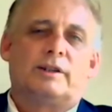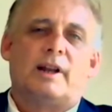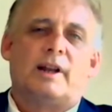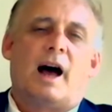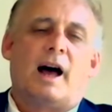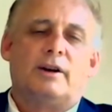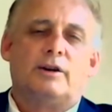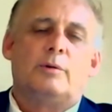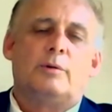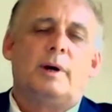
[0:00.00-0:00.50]
he
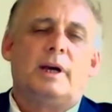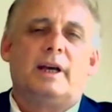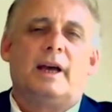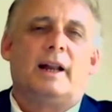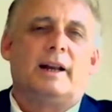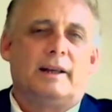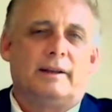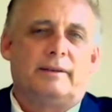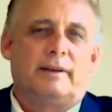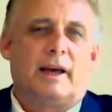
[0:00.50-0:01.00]
was not
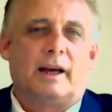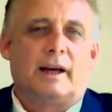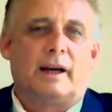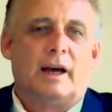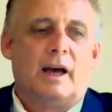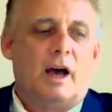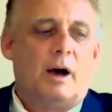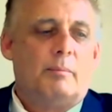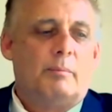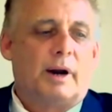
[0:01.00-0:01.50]
doing
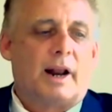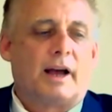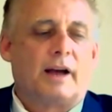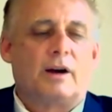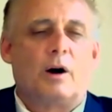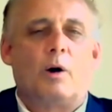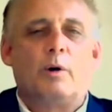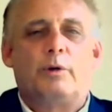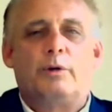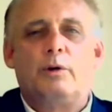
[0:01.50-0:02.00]
anything.
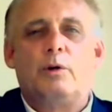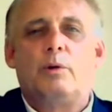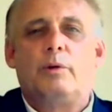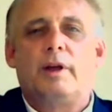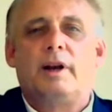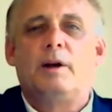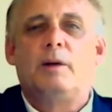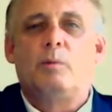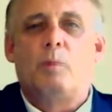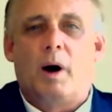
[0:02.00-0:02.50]
But I go
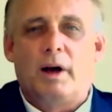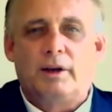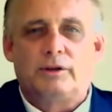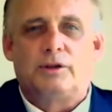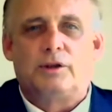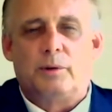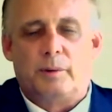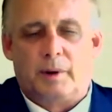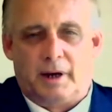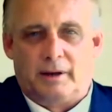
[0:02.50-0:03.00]
through that he
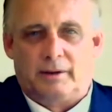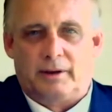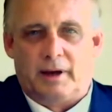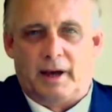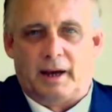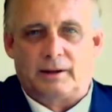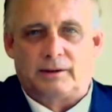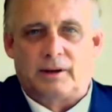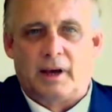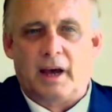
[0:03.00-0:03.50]
was
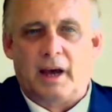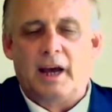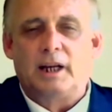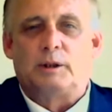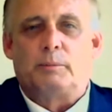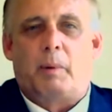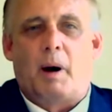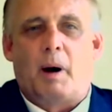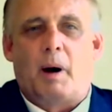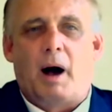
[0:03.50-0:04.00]
doing
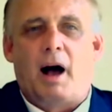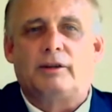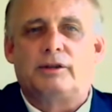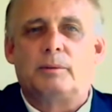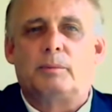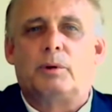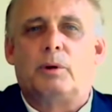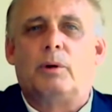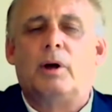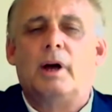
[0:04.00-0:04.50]
things. It's
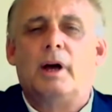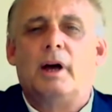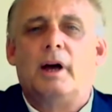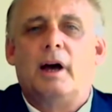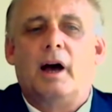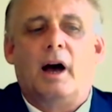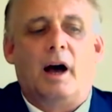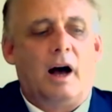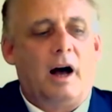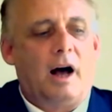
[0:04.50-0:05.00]

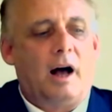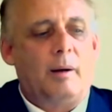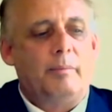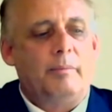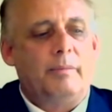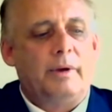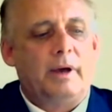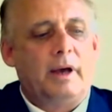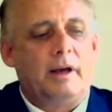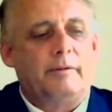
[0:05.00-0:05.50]
possible,
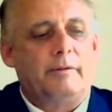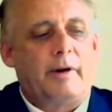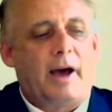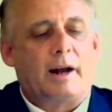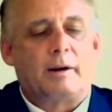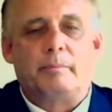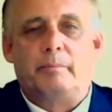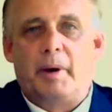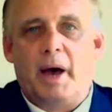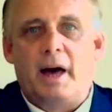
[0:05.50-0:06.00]

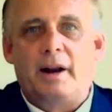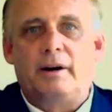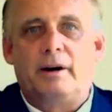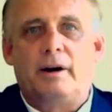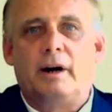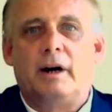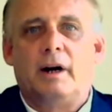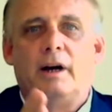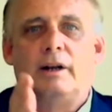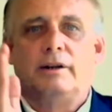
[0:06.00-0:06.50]
in fact,
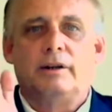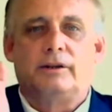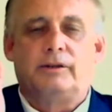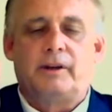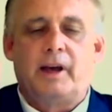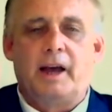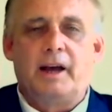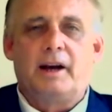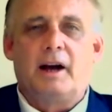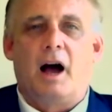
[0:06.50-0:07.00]
better
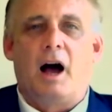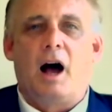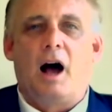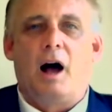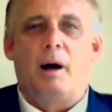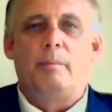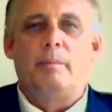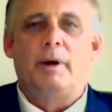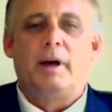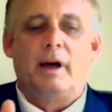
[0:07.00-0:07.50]
to stay
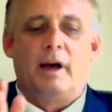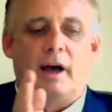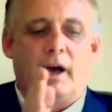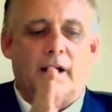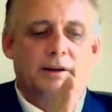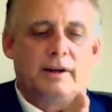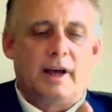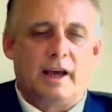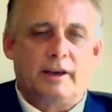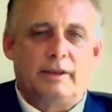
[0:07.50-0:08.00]
calm
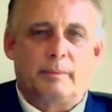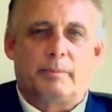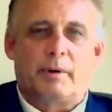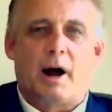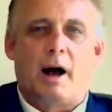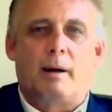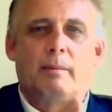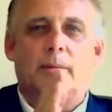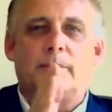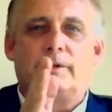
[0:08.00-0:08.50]
and
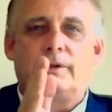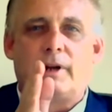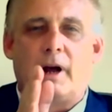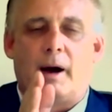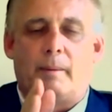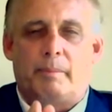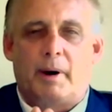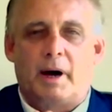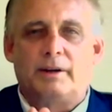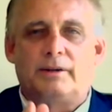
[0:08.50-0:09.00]
take the problem
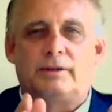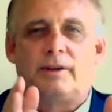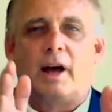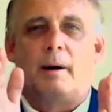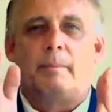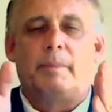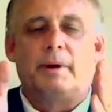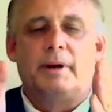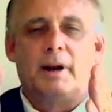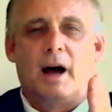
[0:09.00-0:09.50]
step by
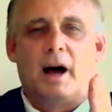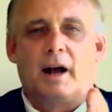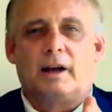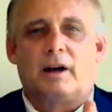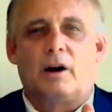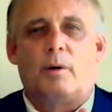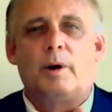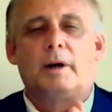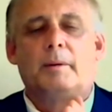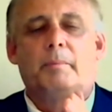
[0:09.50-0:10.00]
step and
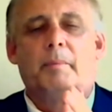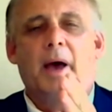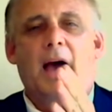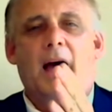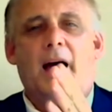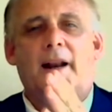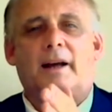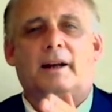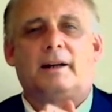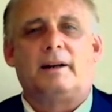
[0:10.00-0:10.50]
not go into
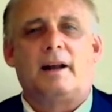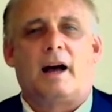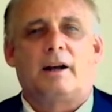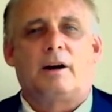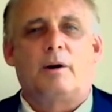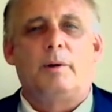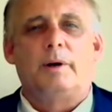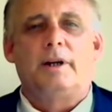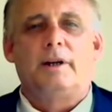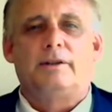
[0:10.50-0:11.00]

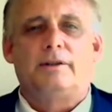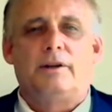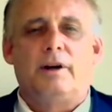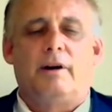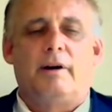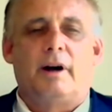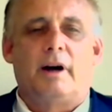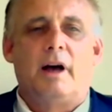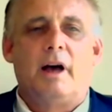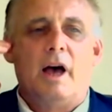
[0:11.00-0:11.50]
panic, not go into
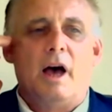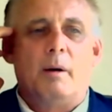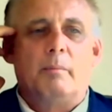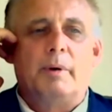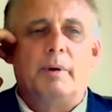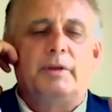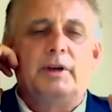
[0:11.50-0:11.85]
hysteria.